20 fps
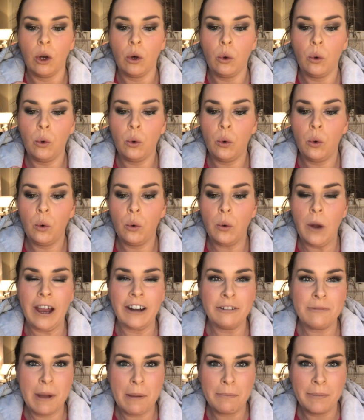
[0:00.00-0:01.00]
Oh,
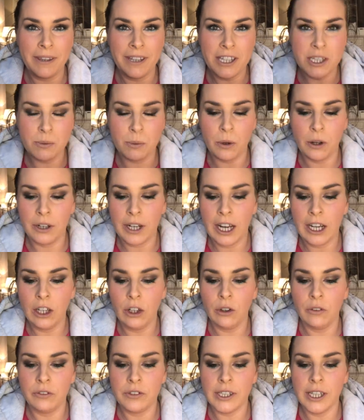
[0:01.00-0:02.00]
I remember this one. I
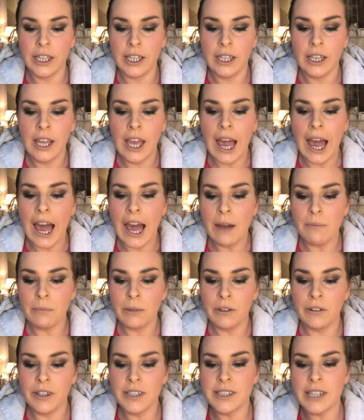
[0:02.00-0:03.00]
loved it.
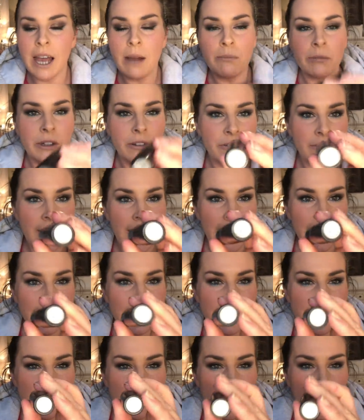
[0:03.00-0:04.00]
It's
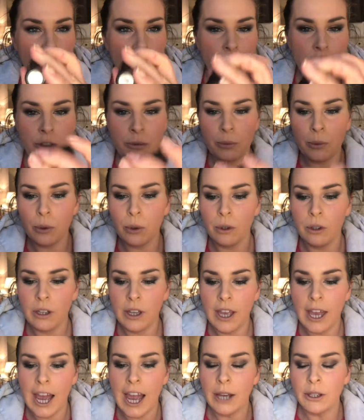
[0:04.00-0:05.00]
amplified. It's Cosmo.
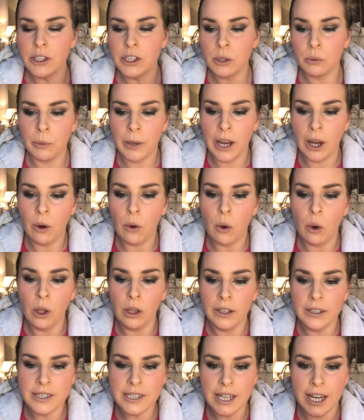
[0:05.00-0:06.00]
I used to wear it
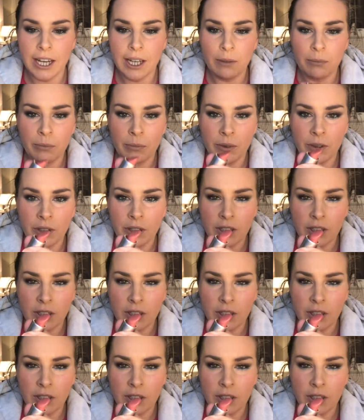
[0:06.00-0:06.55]
all the time.